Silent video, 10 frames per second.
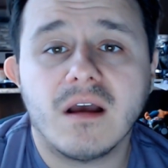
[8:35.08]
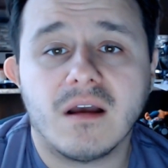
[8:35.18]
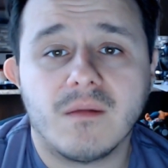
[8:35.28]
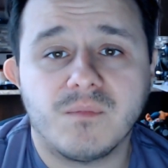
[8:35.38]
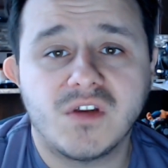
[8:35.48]

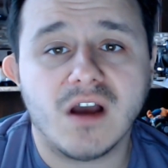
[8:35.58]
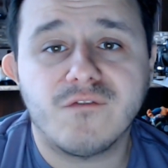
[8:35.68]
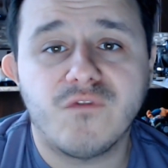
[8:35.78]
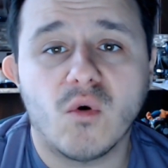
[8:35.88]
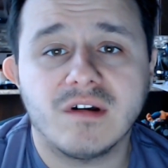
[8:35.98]
Doug
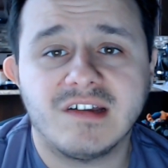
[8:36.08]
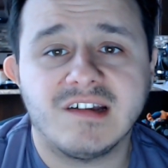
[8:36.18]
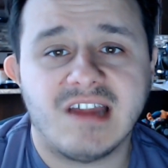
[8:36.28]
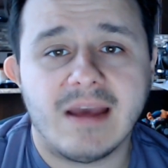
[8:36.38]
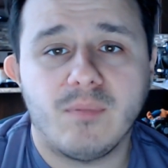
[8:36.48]
Ford's
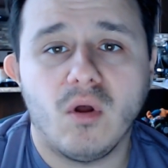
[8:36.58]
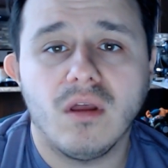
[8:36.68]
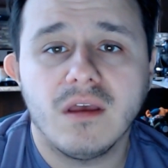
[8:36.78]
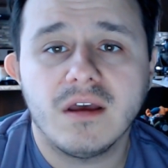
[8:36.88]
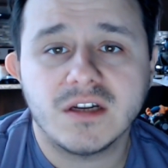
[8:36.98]
example
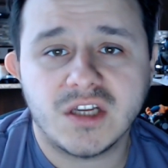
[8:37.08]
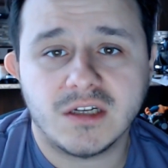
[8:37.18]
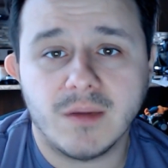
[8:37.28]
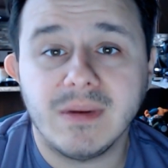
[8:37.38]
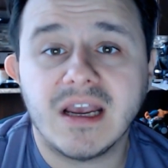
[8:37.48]
to
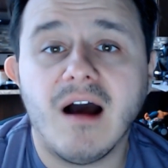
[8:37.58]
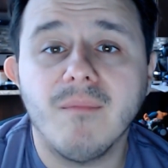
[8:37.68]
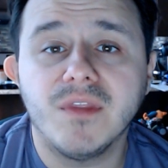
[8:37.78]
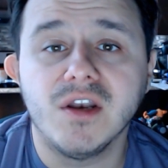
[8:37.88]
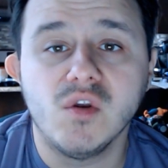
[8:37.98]
become
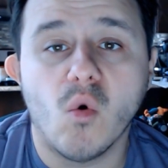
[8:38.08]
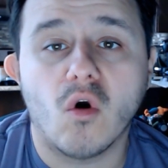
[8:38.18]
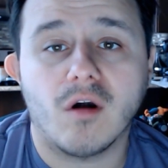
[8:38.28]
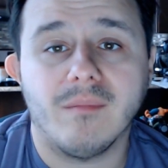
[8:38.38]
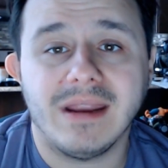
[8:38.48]
the
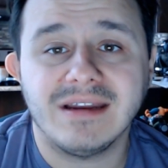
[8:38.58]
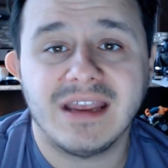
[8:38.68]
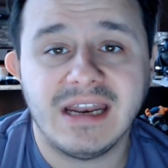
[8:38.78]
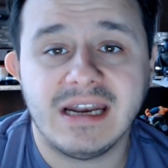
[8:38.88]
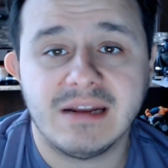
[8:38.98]
norm in
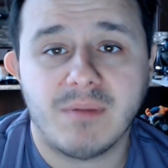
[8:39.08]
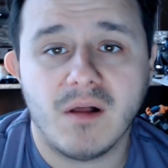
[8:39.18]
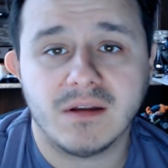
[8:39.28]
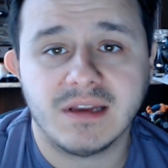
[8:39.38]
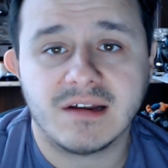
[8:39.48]
Canadian
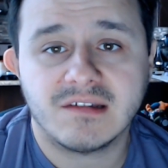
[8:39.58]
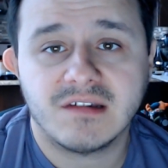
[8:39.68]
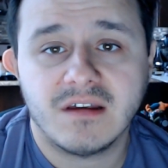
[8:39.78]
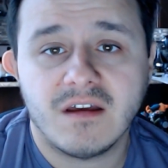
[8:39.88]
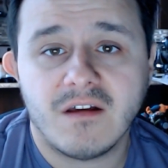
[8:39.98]
politics.
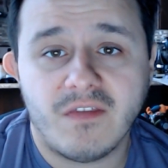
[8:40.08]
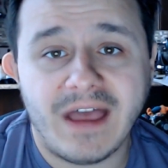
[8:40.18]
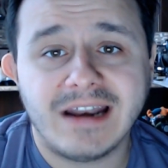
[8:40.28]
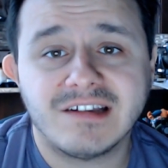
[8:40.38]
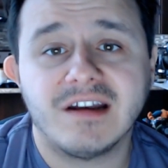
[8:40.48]
That
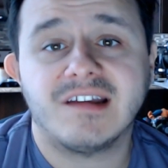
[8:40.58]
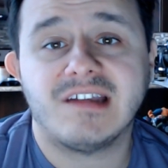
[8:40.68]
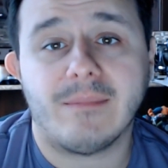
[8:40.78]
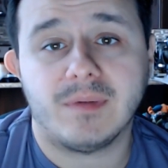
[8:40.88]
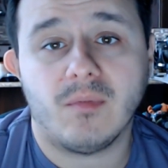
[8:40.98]
is
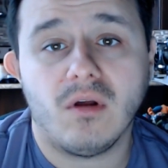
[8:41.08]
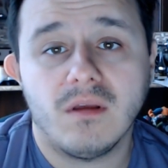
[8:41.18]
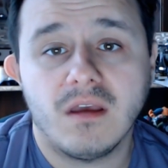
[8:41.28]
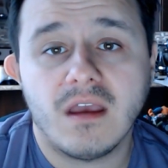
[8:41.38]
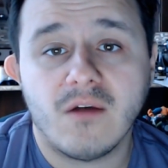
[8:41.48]
unacceptable.
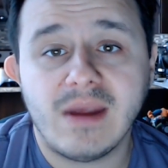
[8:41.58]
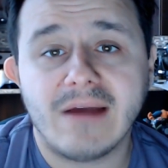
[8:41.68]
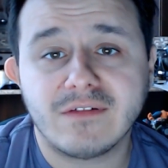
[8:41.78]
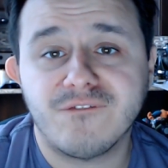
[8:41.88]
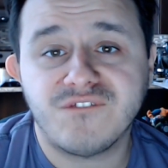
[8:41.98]
We have
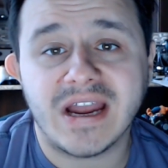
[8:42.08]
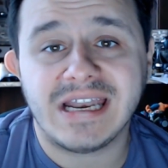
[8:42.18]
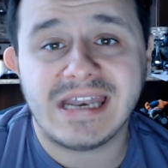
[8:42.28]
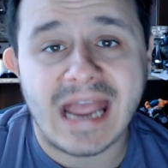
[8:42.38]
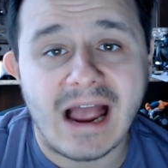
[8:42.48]
to fight
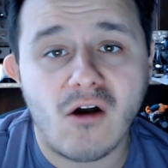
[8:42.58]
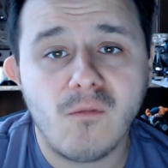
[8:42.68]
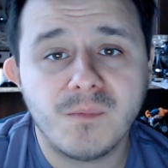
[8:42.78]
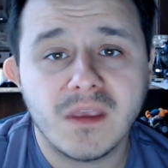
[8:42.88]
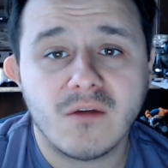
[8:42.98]
now.
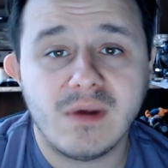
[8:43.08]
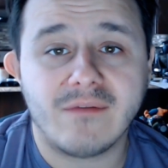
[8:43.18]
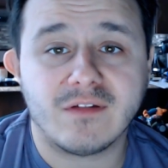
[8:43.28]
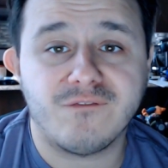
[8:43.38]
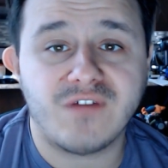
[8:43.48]
We have to
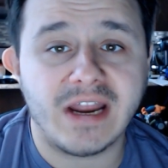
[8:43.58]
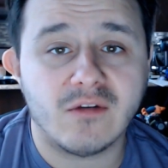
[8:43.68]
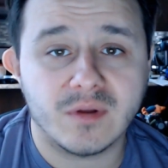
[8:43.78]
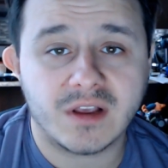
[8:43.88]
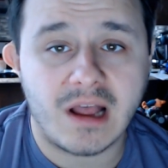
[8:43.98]
fight over
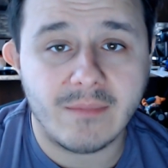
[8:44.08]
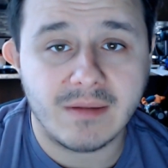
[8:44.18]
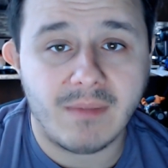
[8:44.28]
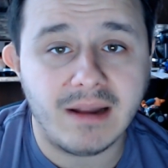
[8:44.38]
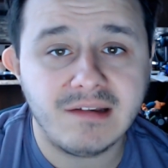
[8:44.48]
the coming
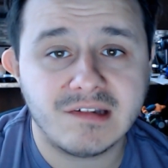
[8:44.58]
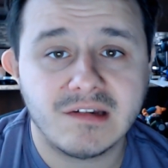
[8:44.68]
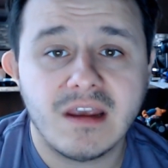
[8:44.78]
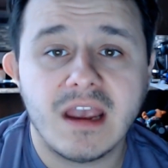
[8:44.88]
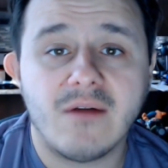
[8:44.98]
months.
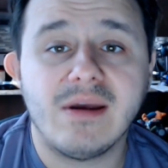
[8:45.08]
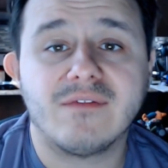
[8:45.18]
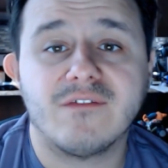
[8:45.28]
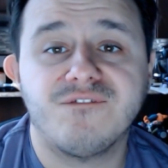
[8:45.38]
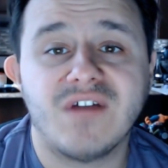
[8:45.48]
And we have to
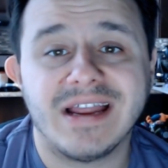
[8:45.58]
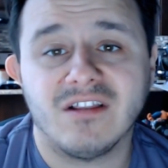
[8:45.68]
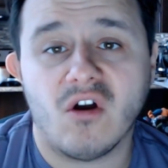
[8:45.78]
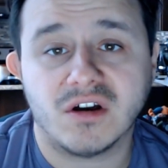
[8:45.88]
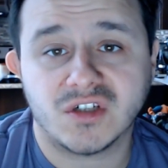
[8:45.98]
fight
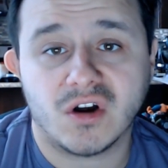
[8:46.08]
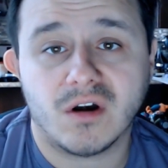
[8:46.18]
long term.